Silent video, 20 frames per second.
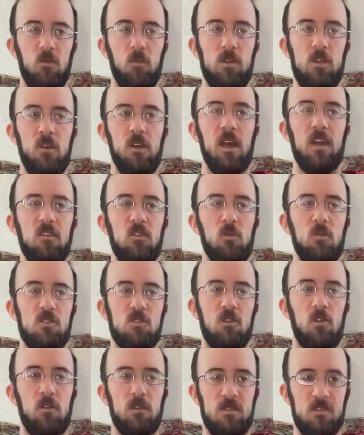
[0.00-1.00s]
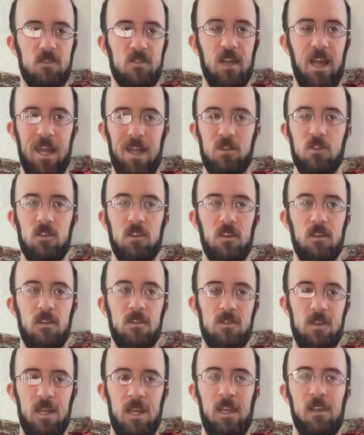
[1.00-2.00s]
when you to a certain stage in the
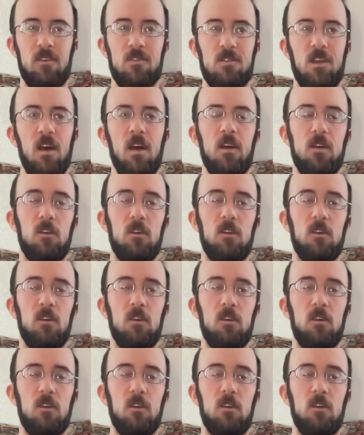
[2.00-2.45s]
disease,